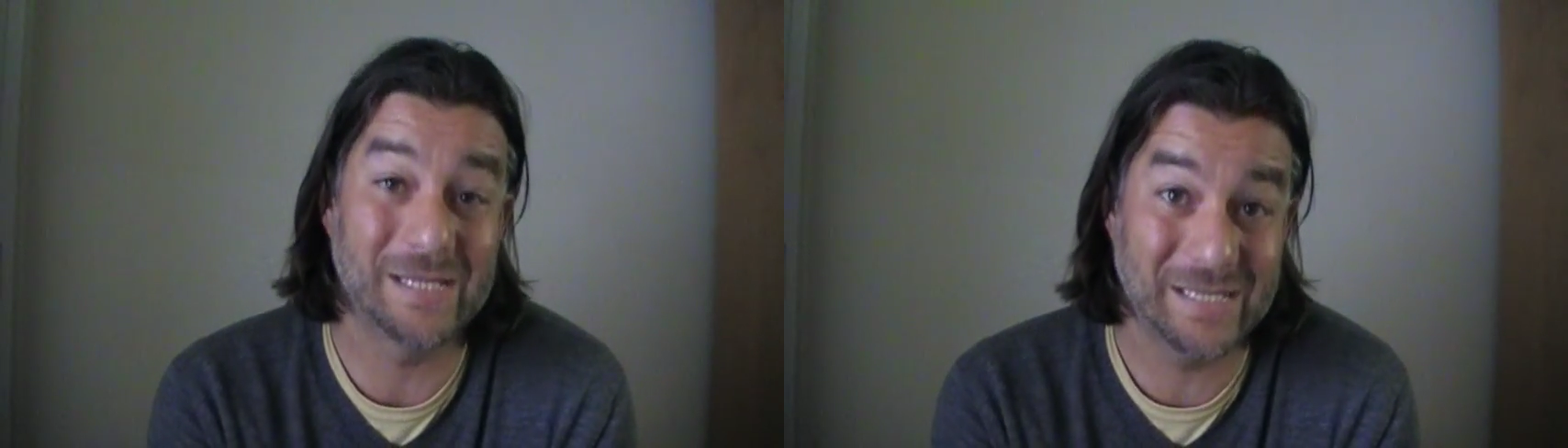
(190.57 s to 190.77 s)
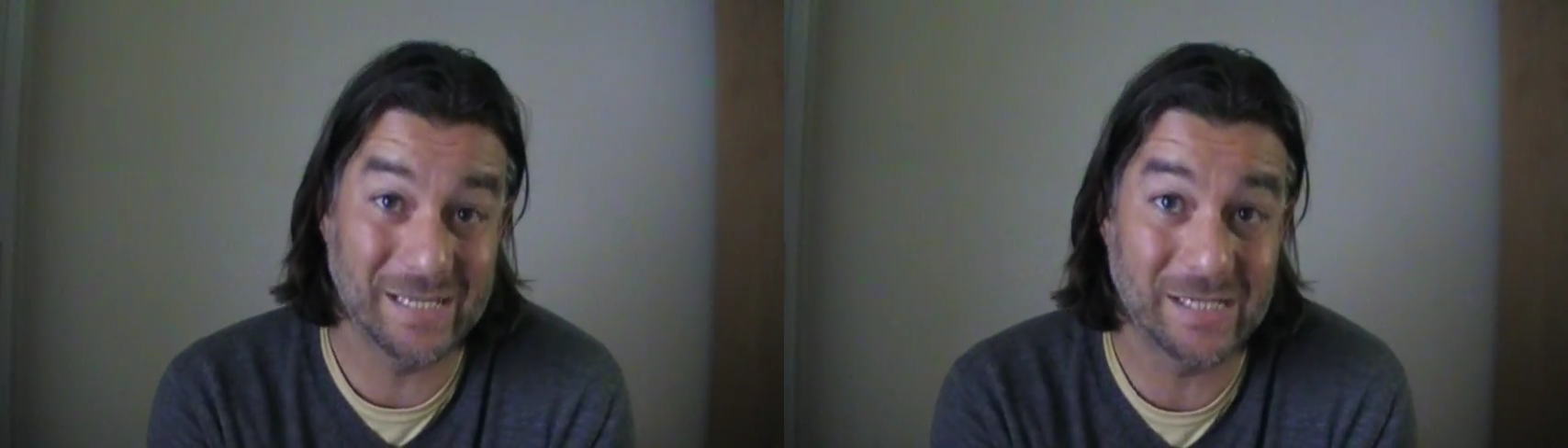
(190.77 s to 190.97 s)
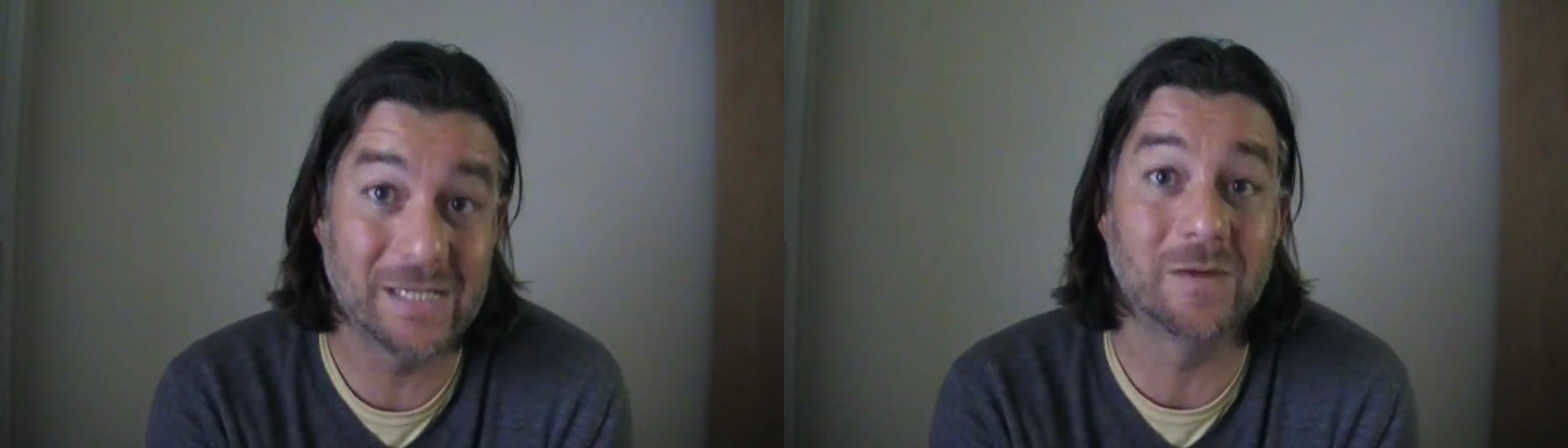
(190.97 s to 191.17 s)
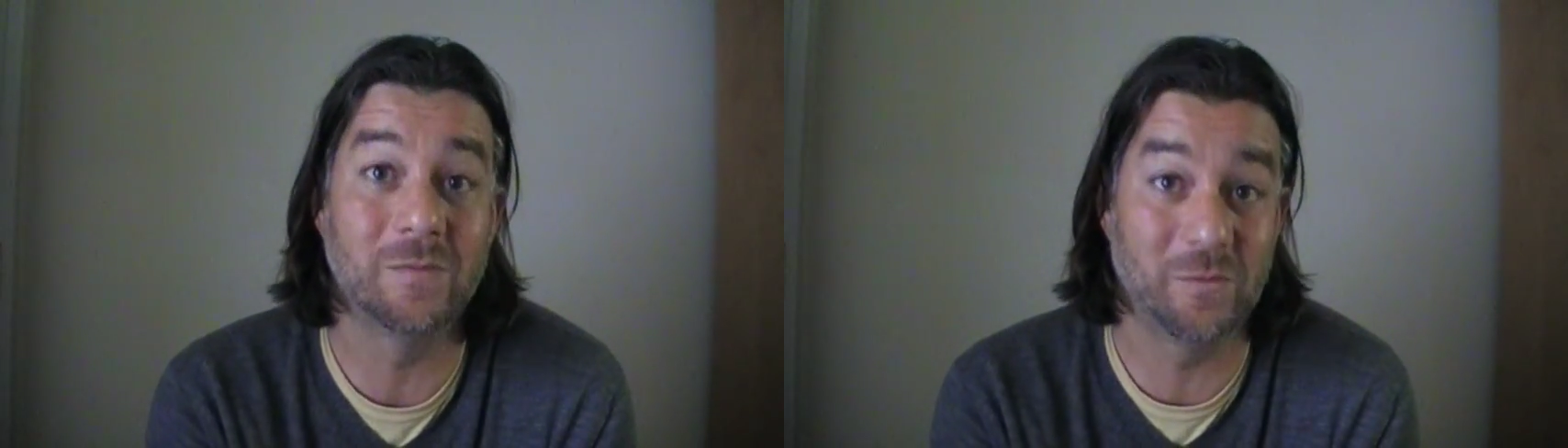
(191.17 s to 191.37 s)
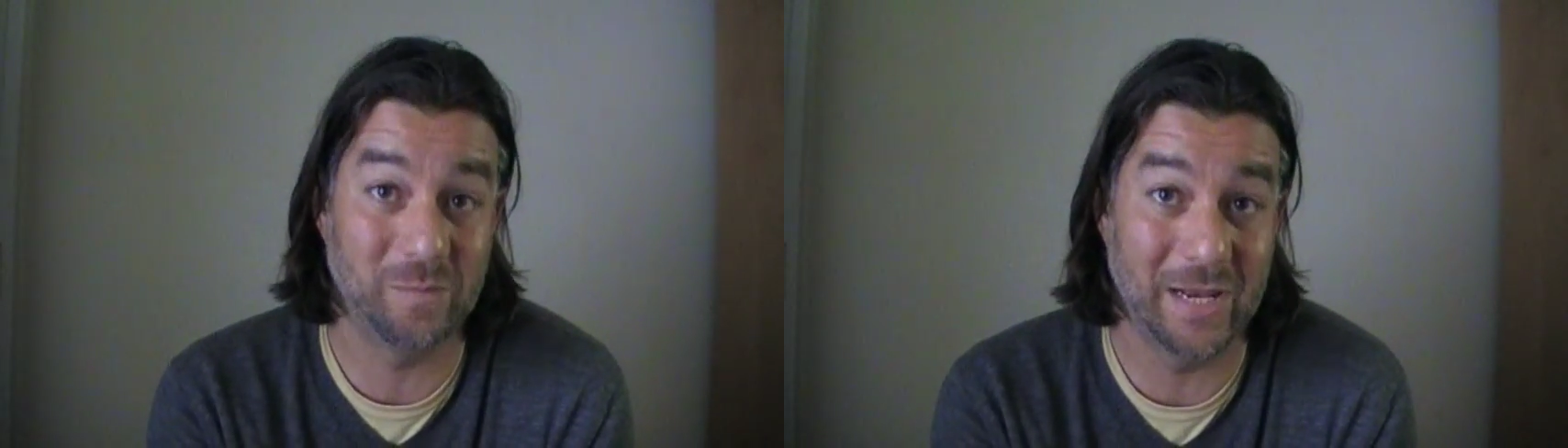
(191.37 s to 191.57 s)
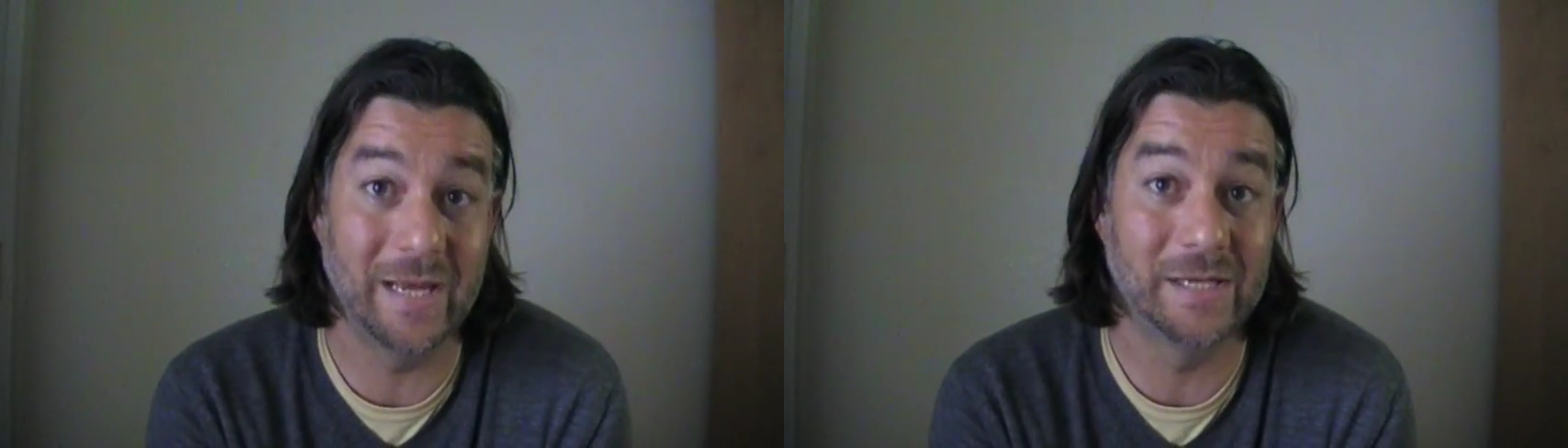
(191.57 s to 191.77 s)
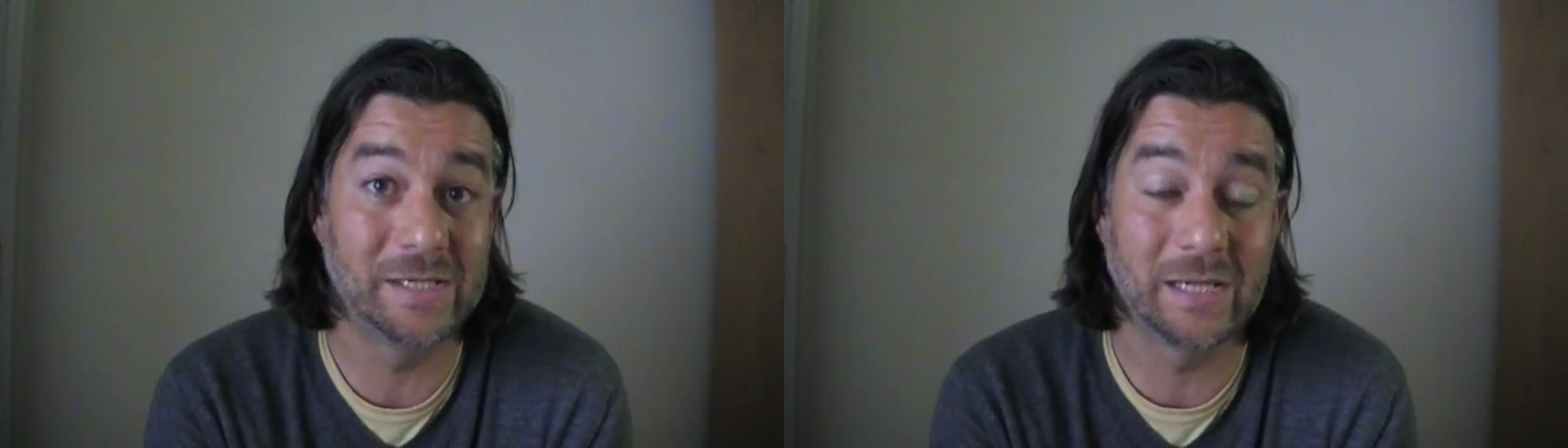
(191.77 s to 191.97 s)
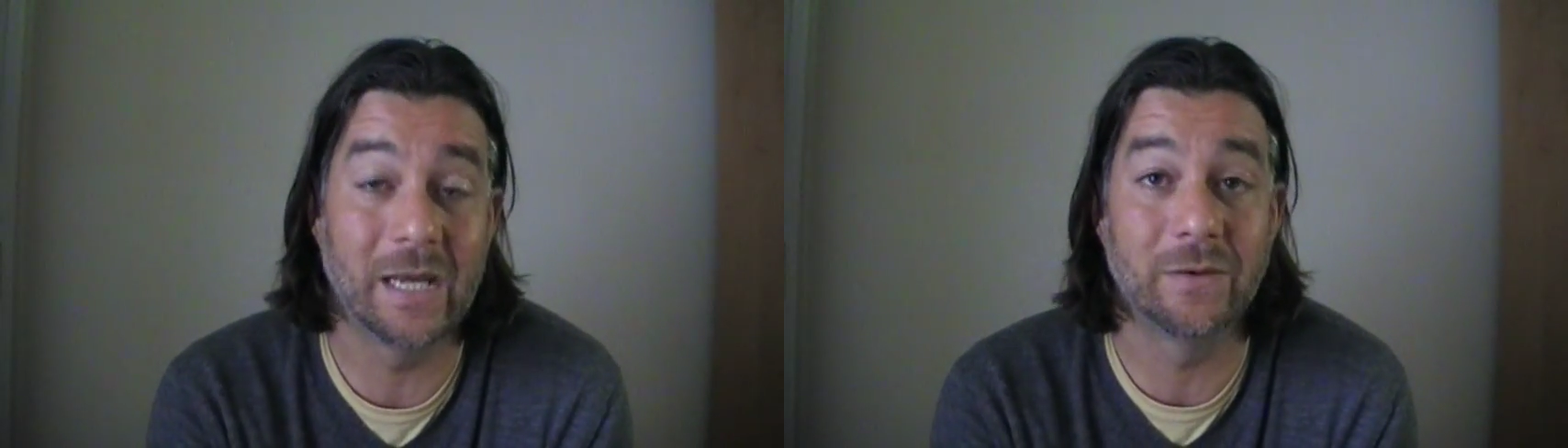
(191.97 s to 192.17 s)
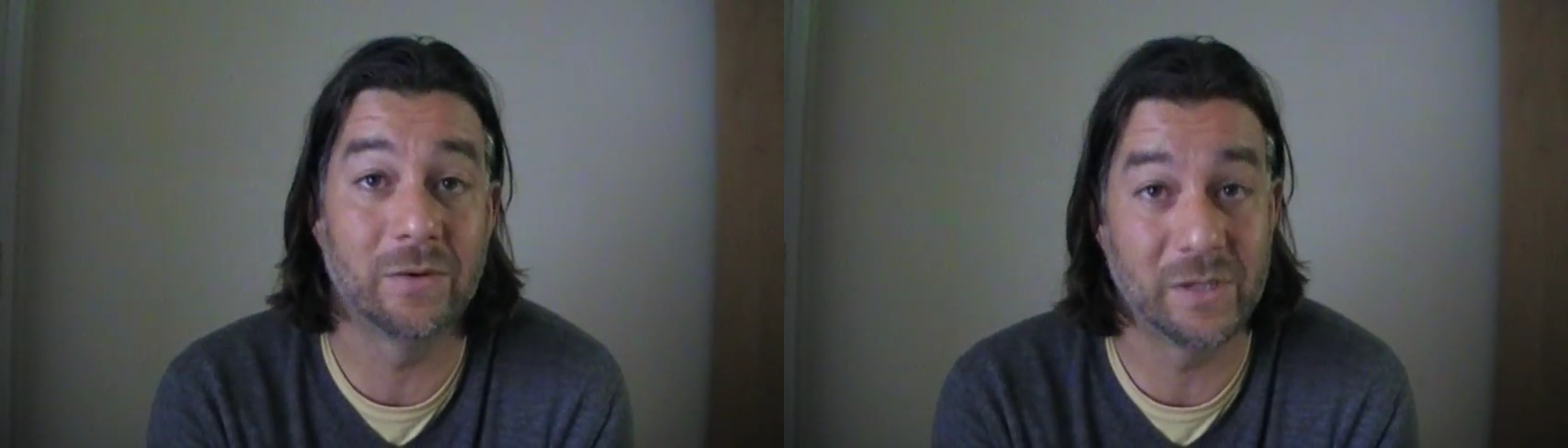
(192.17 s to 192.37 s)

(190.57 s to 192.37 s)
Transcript: system of players together in